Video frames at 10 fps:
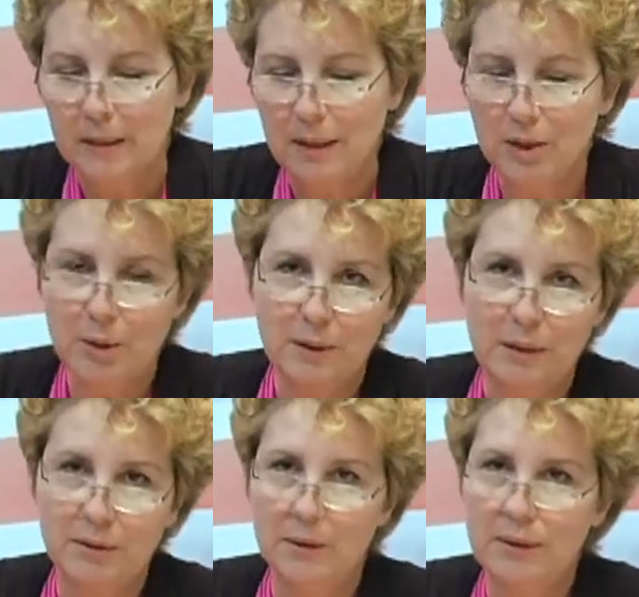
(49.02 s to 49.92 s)
In
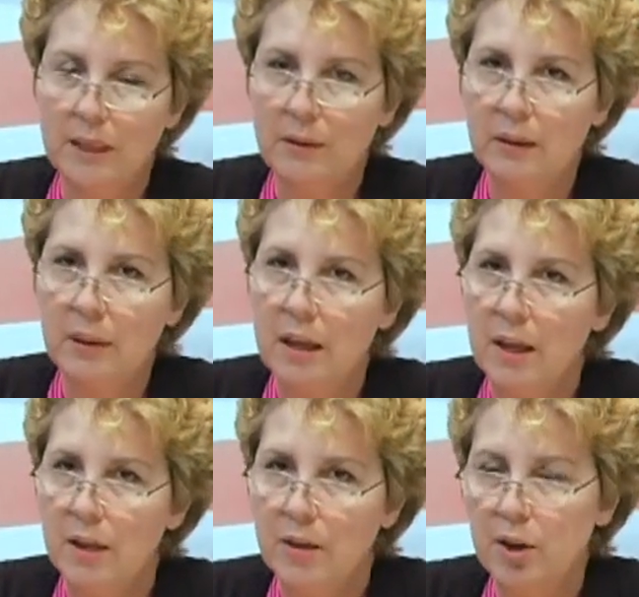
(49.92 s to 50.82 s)
2007,
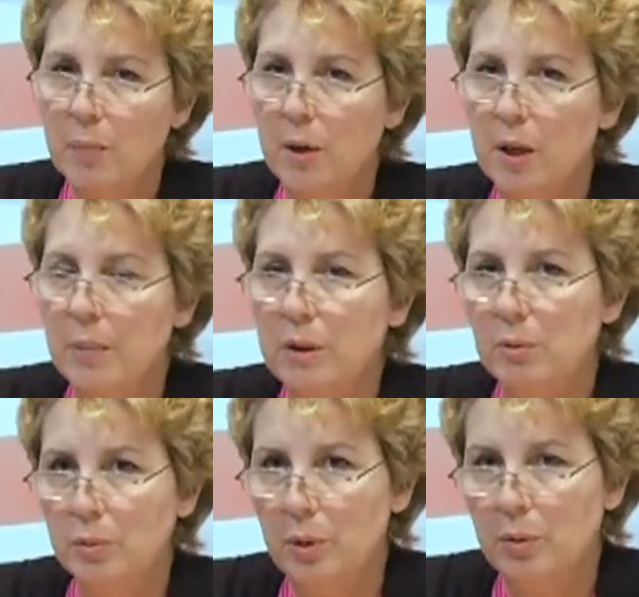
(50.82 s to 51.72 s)
their department
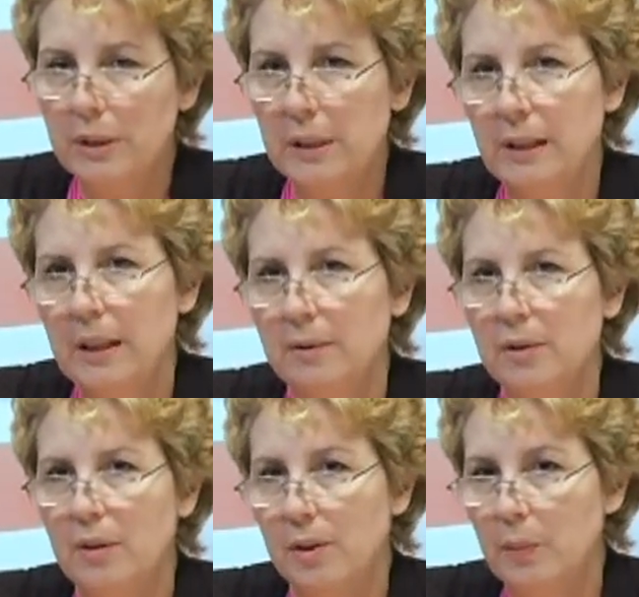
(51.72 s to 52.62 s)
wrote
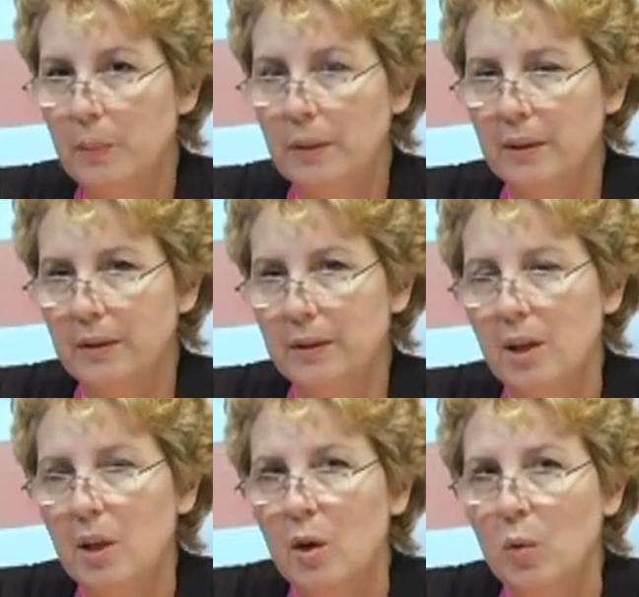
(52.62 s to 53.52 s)
3 bills.
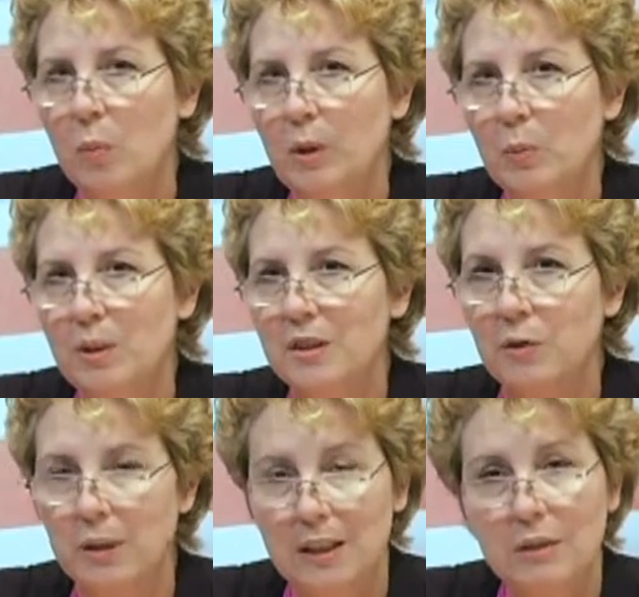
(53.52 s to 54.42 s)
One was
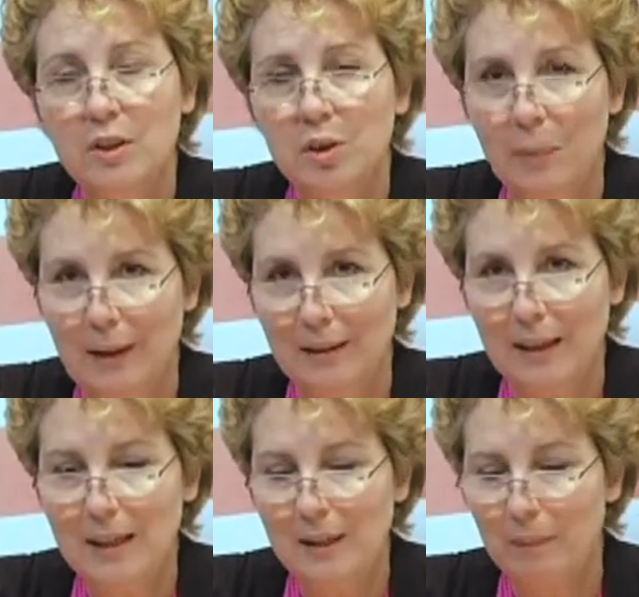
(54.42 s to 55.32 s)
for an individual
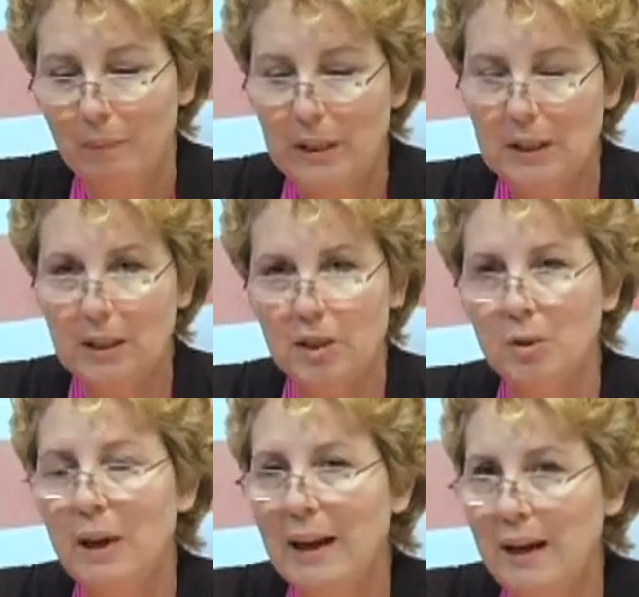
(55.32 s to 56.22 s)
mandate, meaning that
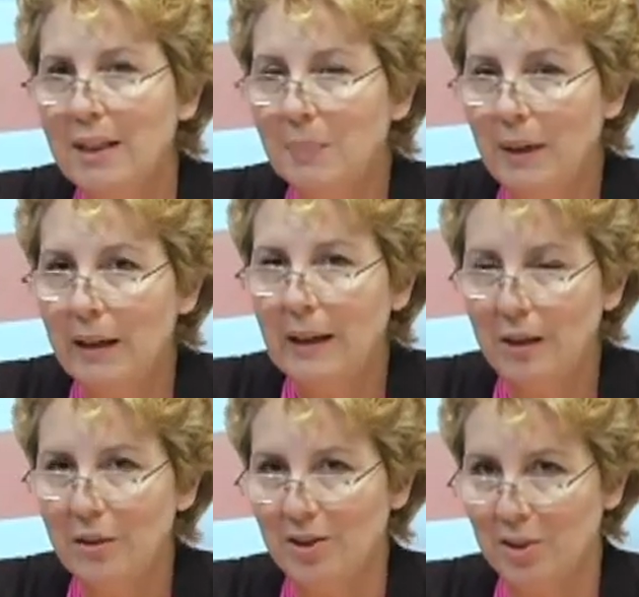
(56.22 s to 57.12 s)
you had to buy
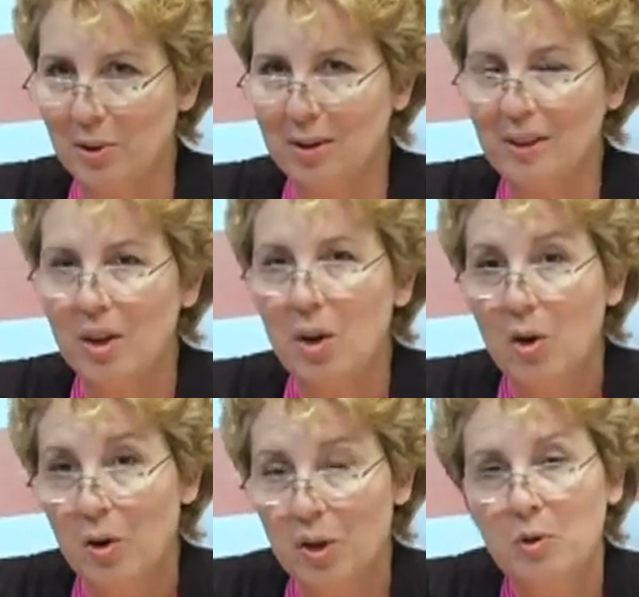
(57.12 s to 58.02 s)
health insurance
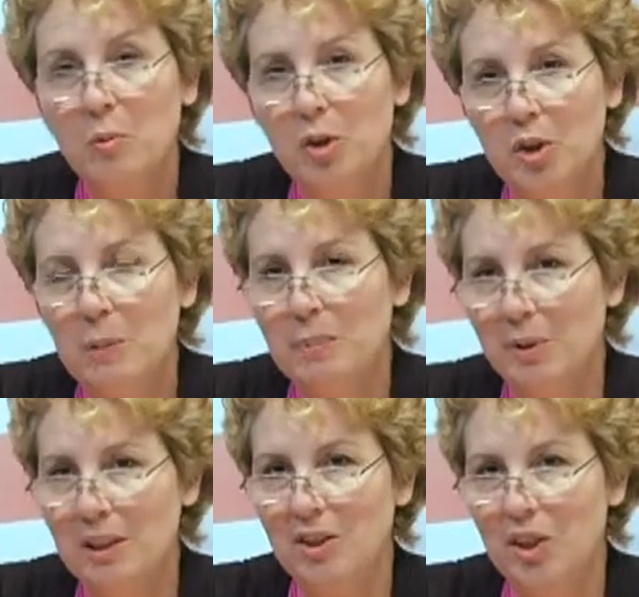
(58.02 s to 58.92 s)
or you could be
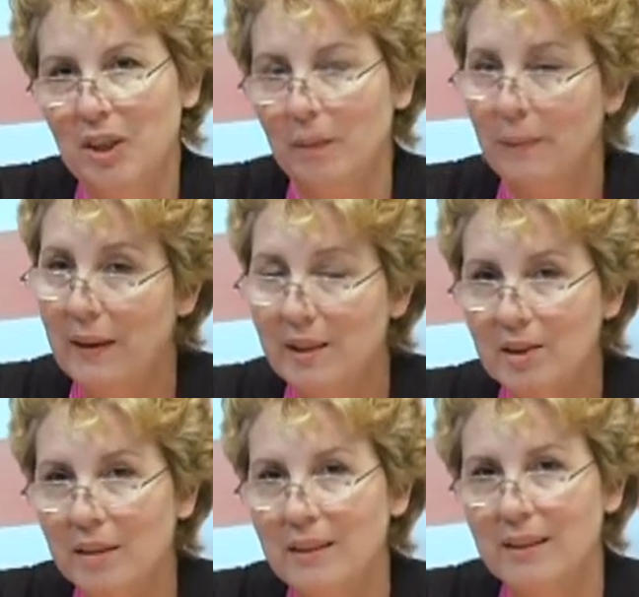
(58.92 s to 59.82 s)
put in jail. That is
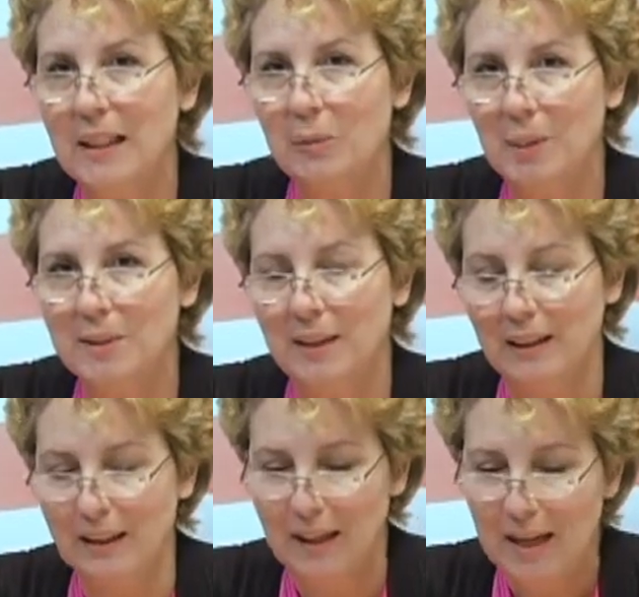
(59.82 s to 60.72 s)
on the state website.